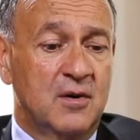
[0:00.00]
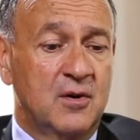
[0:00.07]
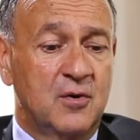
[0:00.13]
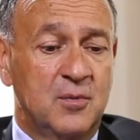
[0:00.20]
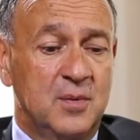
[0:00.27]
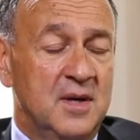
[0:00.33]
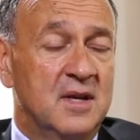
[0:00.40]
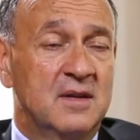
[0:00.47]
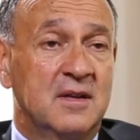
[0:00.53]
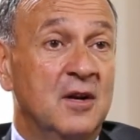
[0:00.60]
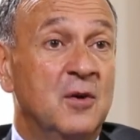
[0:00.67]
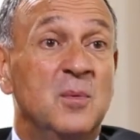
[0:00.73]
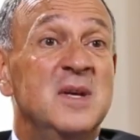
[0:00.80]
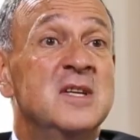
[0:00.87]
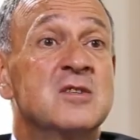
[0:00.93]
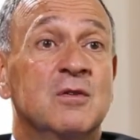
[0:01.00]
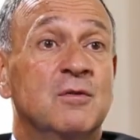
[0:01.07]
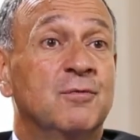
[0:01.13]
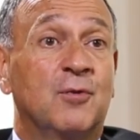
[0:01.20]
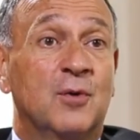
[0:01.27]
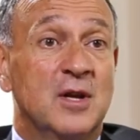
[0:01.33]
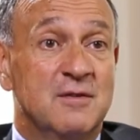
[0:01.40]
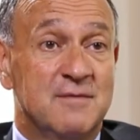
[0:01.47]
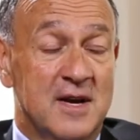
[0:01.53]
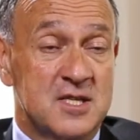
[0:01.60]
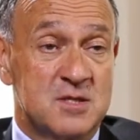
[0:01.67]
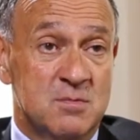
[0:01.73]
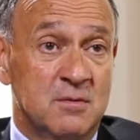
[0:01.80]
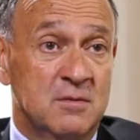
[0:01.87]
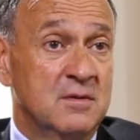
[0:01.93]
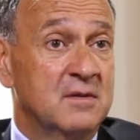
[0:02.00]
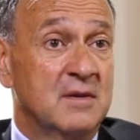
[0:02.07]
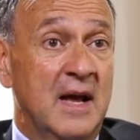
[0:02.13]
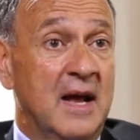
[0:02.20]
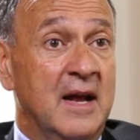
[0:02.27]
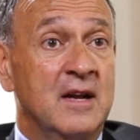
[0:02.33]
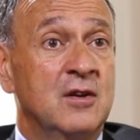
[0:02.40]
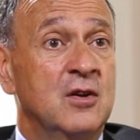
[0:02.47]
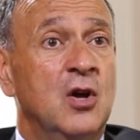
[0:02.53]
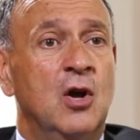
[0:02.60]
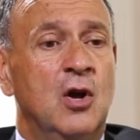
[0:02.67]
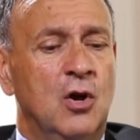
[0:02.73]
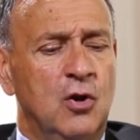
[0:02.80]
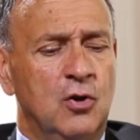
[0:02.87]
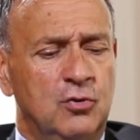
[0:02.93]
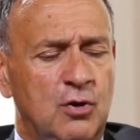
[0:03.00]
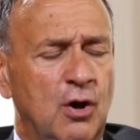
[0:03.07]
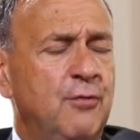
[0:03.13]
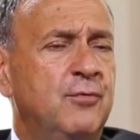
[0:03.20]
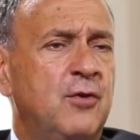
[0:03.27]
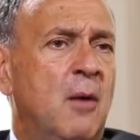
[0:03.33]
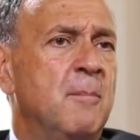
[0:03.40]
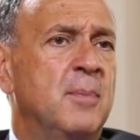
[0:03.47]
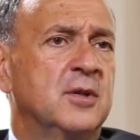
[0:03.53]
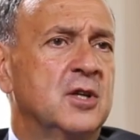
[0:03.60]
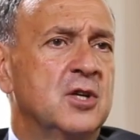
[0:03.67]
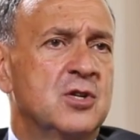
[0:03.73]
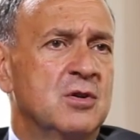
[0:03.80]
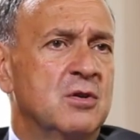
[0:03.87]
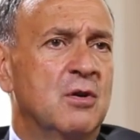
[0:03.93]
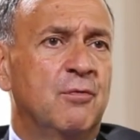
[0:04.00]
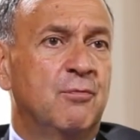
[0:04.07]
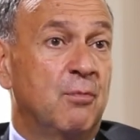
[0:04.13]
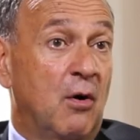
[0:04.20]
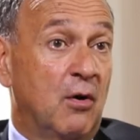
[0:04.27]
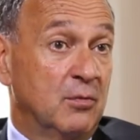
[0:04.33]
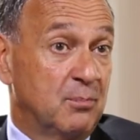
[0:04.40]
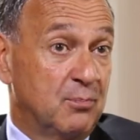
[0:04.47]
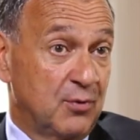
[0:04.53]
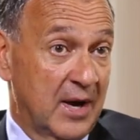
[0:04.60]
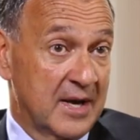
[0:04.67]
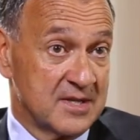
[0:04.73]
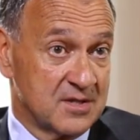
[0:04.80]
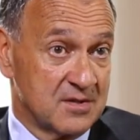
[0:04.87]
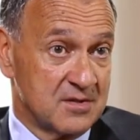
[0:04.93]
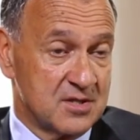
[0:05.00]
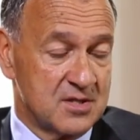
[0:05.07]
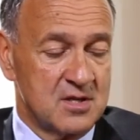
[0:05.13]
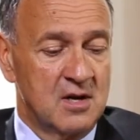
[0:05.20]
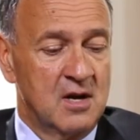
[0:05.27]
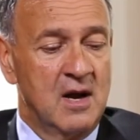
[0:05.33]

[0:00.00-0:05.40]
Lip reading: creating reason for investment, and tough competition on prices.